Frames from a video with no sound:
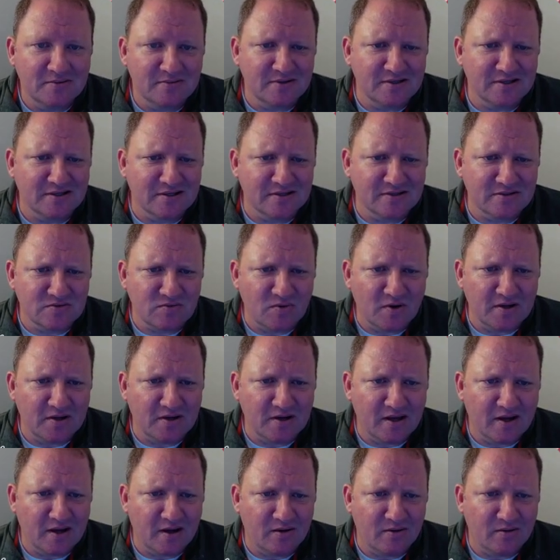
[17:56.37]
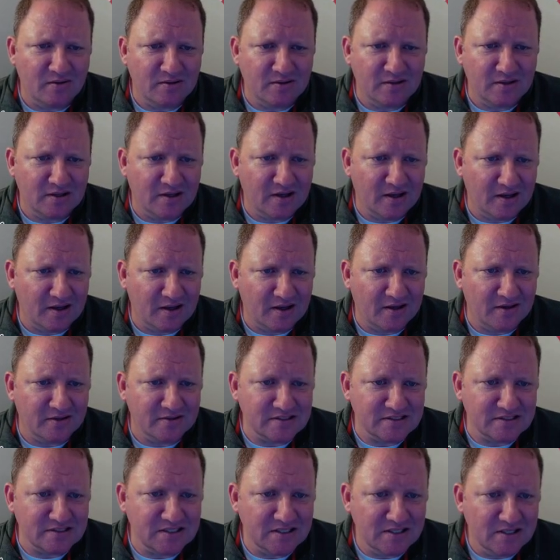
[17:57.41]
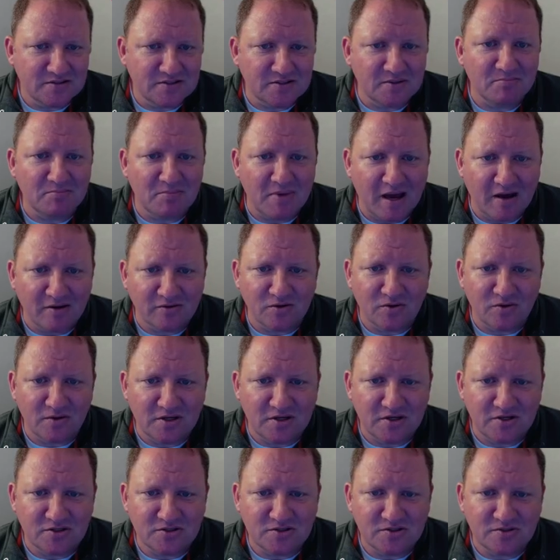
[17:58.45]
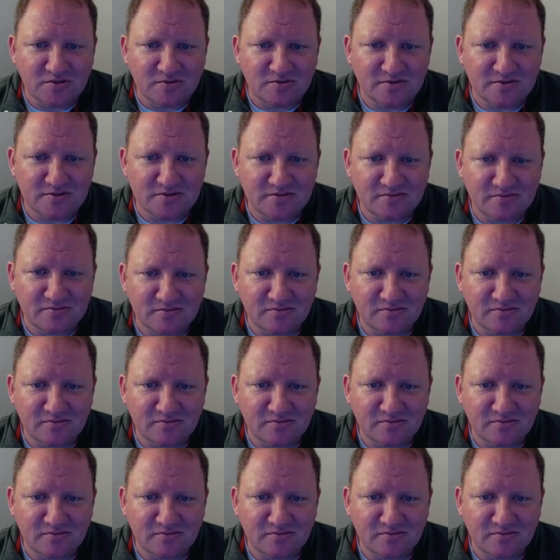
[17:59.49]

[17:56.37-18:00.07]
because right now it has some boundary issues.